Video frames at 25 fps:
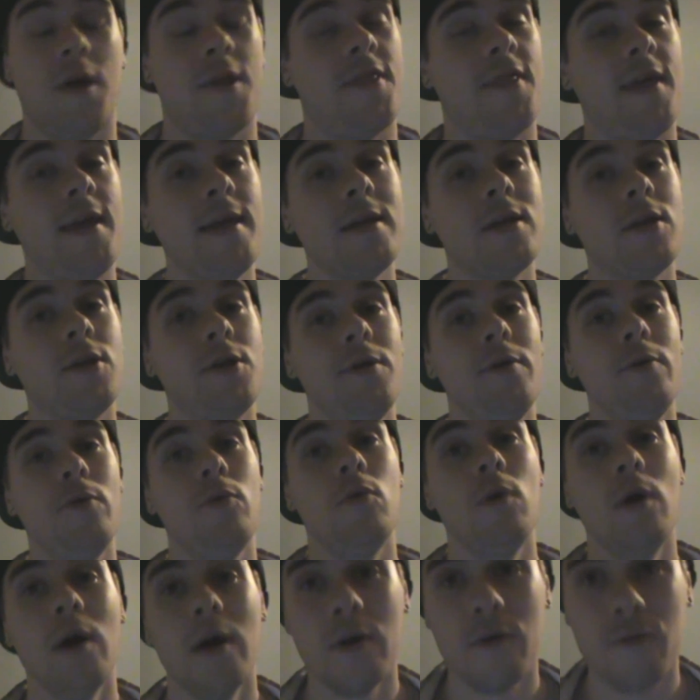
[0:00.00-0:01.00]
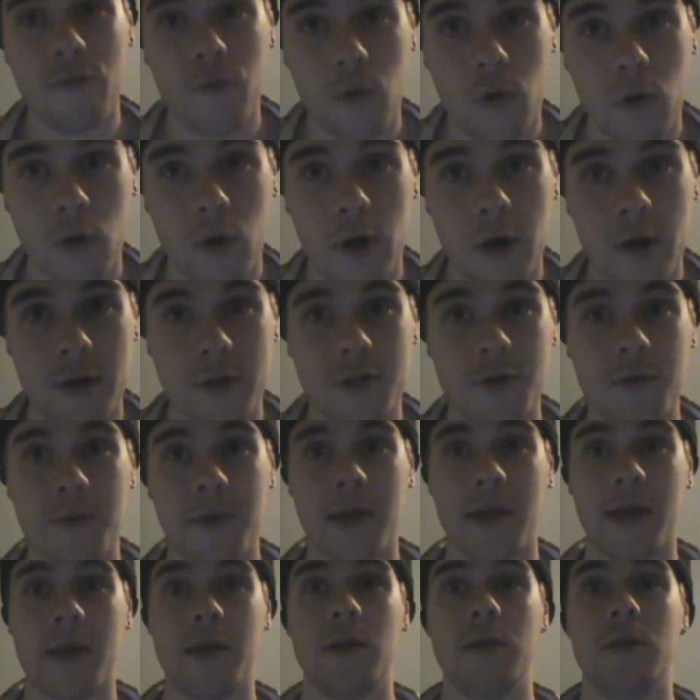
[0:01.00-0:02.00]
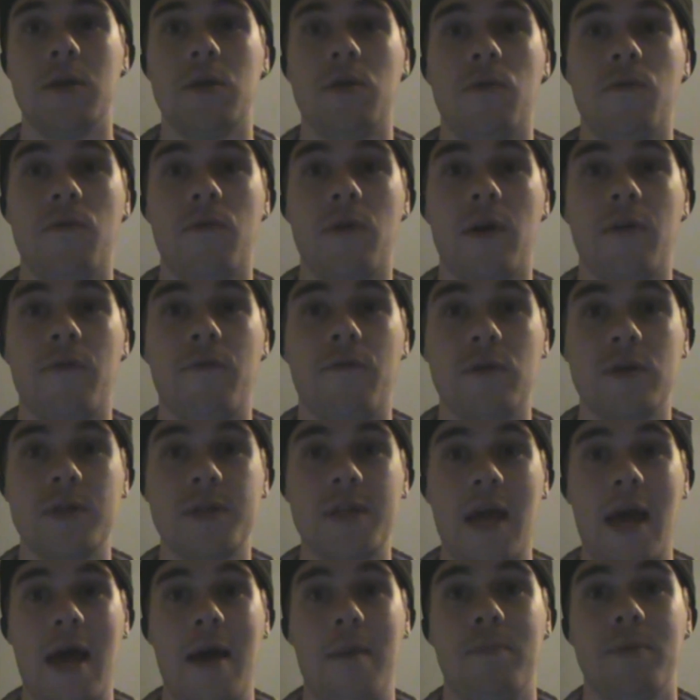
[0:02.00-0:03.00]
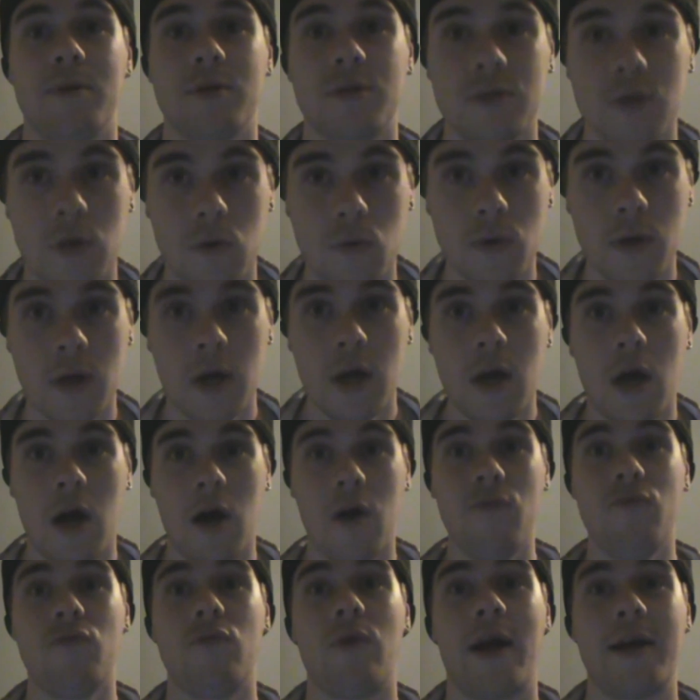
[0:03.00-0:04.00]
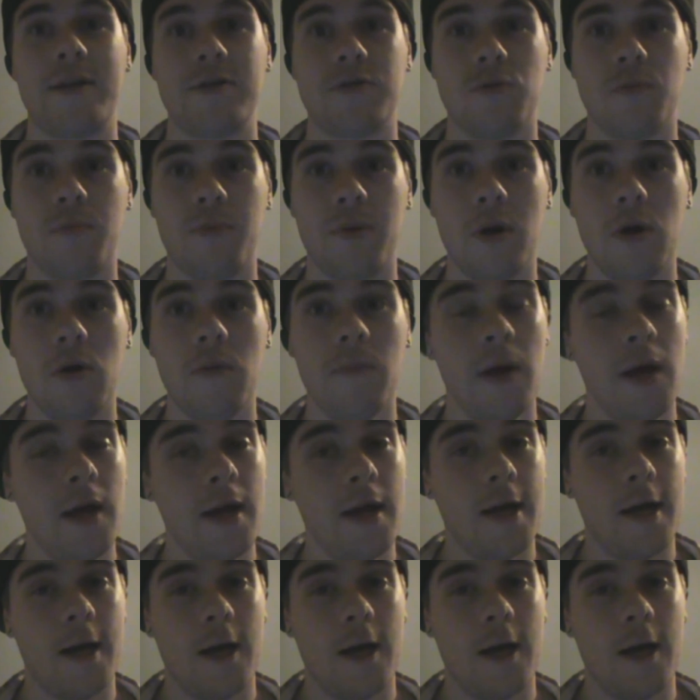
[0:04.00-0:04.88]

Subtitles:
thank you for tuning in to the very first episode of WrassleProbe.